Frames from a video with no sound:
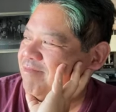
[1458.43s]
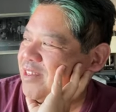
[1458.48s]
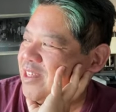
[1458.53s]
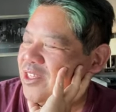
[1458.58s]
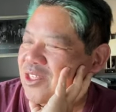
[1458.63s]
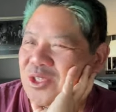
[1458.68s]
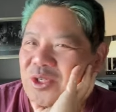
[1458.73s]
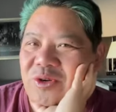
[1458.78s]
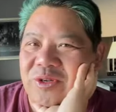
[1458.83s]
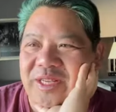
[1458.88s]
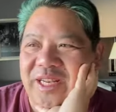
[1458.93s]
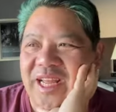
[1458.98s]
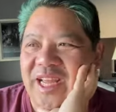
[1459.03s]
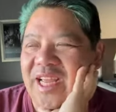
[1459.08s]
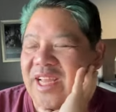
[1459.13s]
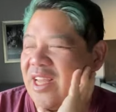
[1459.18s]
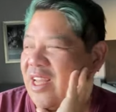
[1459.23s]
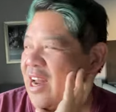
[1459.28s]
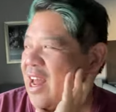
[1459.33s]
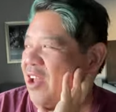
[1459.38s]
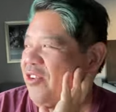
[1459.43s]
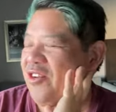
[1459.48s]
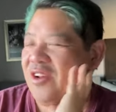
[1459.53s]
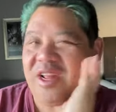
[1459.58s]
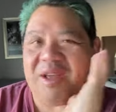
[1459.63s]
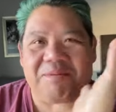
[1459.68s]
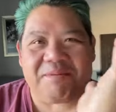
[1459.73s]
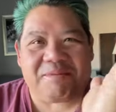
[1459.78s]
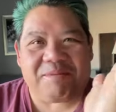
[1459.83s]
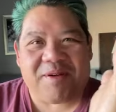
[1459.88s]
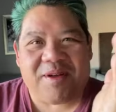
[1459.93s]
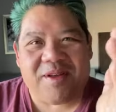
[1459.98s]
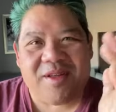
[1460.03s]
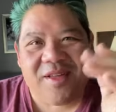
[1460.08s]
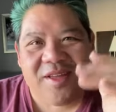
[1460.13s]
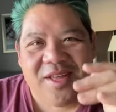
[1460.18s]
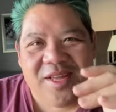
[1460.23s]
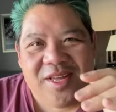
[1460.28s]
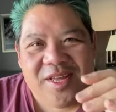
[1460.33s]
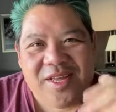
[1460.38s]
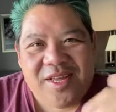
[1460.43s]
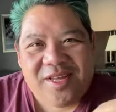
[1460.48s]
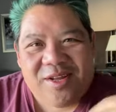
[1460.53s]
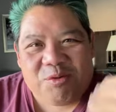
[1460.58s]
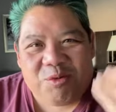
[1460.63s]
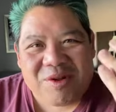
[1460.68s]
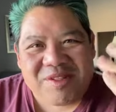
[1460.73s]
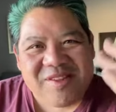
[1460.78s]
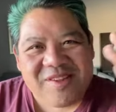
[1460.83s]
Salt Lake. And actually, I went